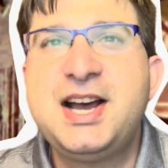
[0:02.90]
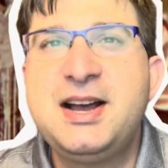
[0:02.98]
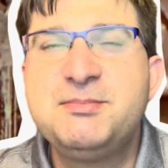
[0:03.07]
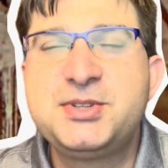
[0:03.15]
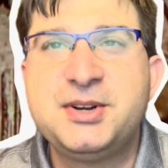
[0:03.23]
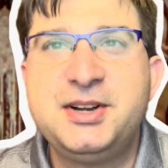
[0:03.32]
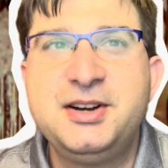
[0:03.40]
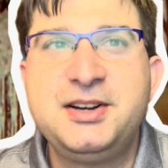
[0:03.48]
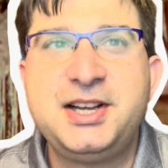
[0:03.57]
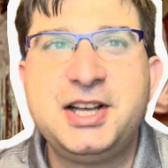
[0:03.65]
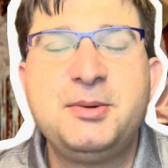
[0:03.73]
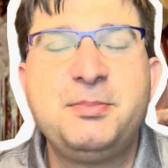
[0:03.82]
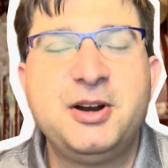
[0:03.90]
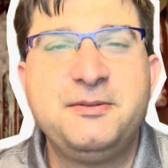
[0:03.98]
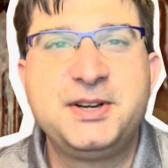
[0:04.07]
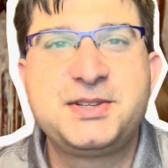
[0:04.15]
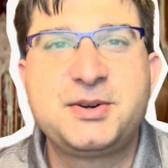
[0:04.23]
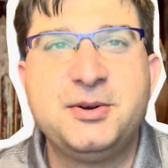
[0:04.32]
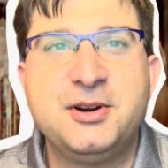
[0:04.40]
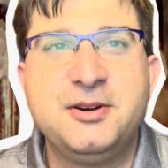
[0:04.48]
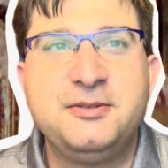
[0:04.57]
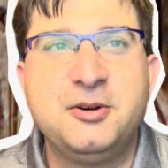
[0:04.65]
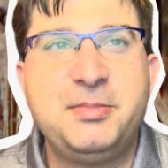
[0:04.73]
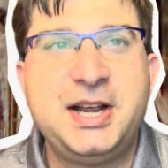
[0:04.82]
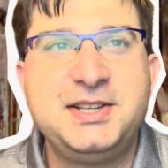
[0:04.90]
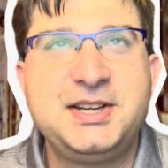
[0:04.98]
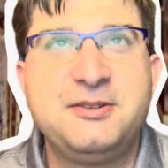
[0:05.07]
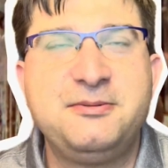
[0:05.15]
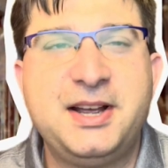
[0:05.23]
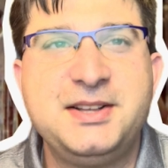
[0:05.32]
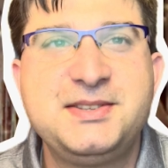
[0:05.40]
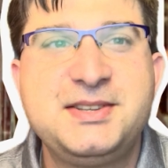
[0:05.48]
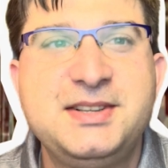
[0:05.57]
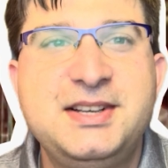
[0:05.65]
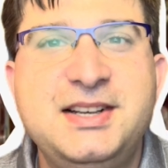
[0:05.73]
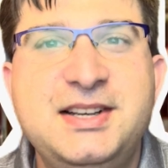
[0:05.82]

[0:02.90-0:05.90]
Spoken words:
Tom Sawyer get a perfect score for painting a fence?